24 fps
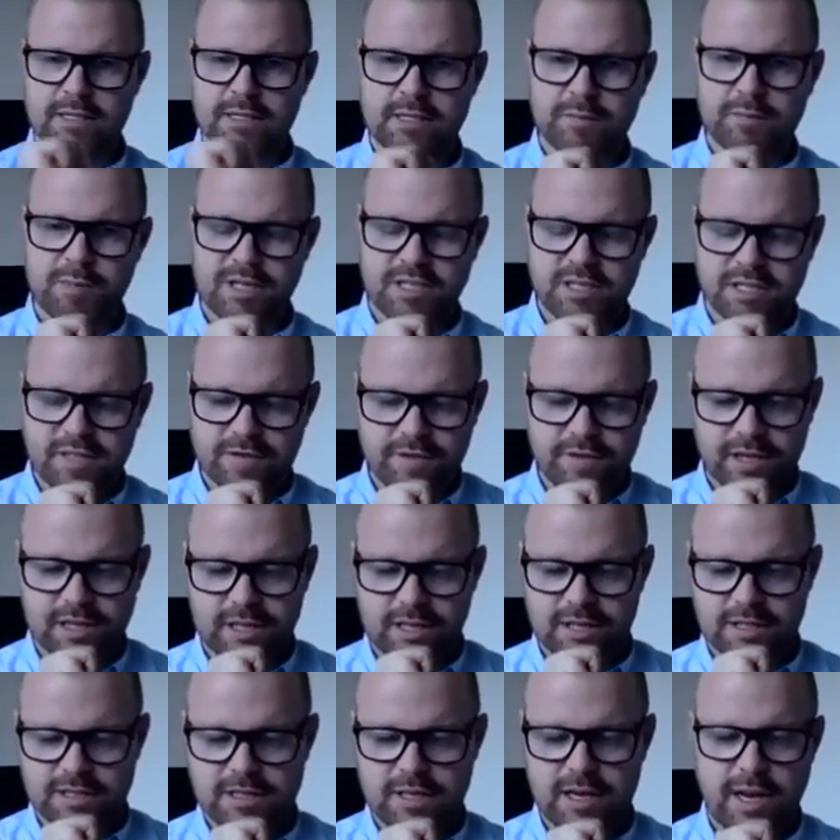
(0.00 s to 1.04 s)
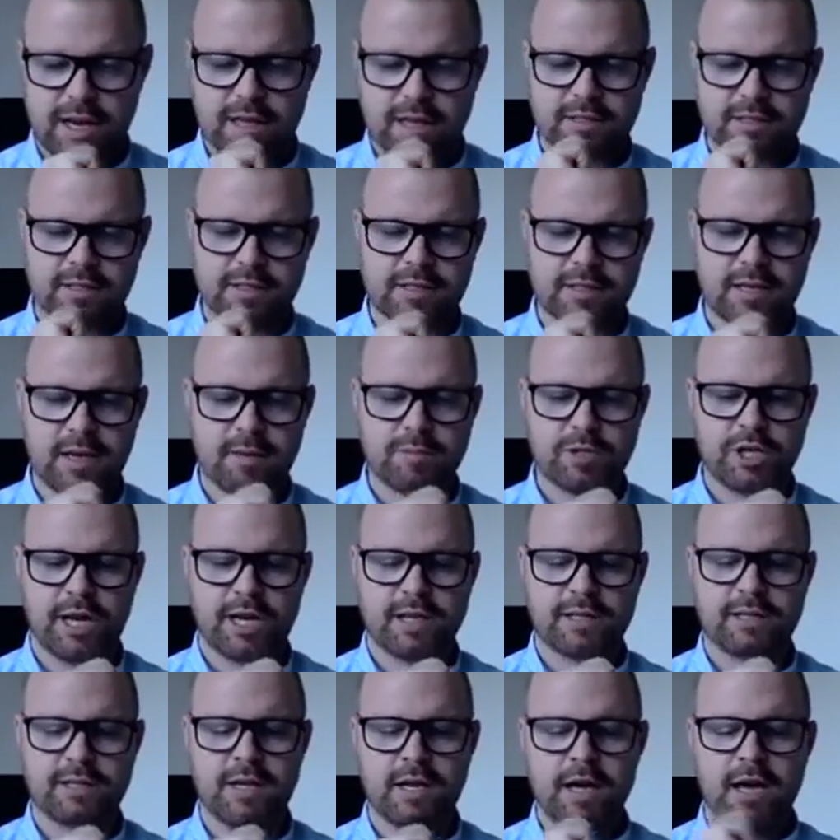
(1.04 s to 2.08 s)
Specifically today is the
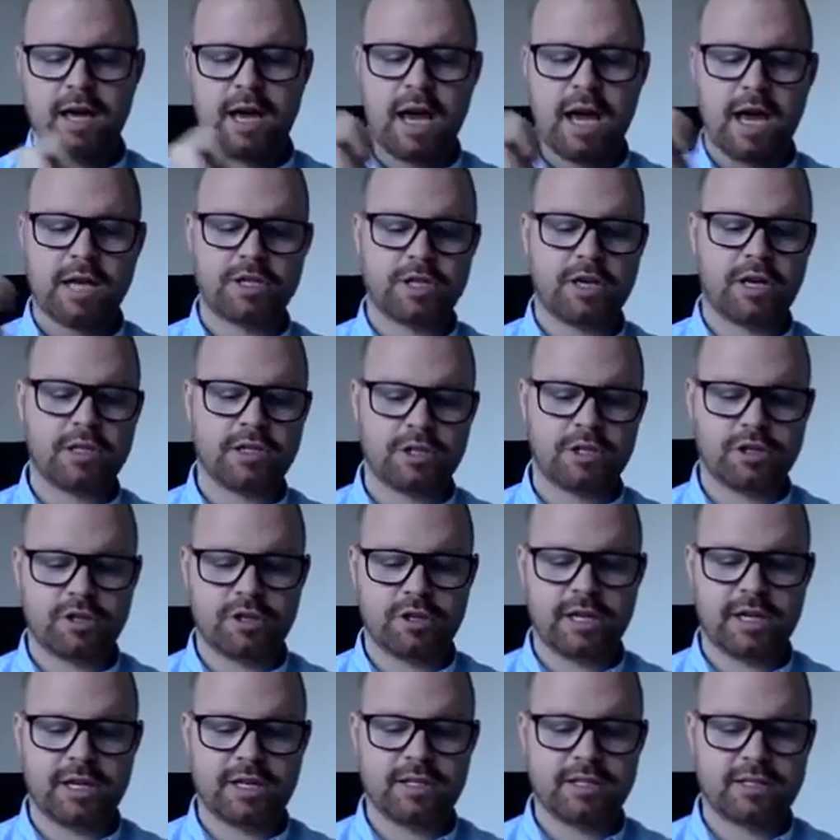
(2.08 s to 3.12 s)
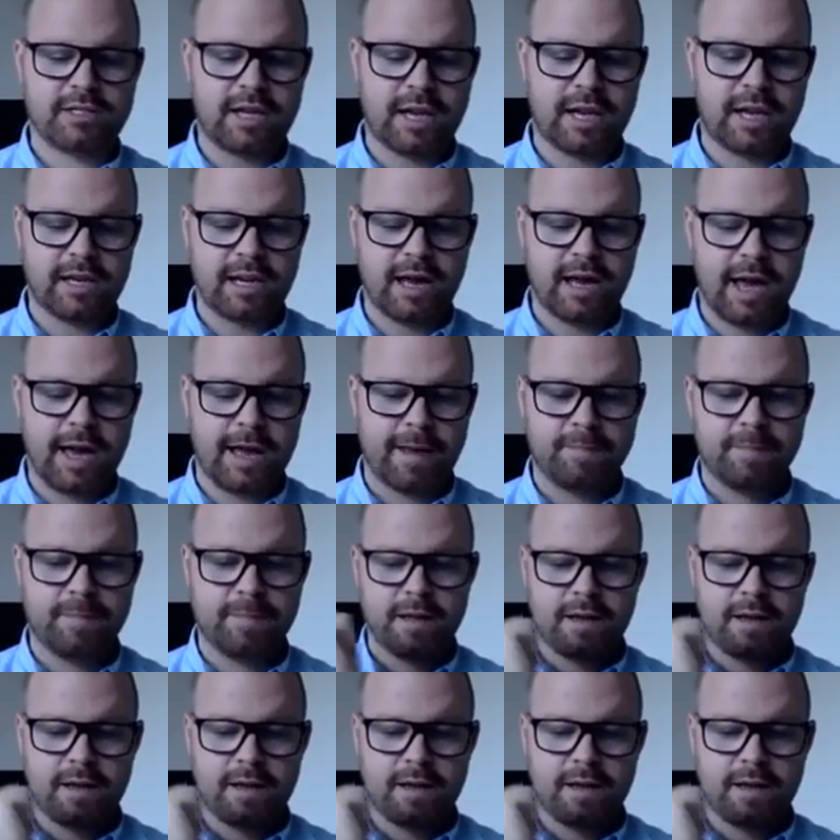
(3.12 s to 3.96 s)
subject. As you guys are tuning in, say g'day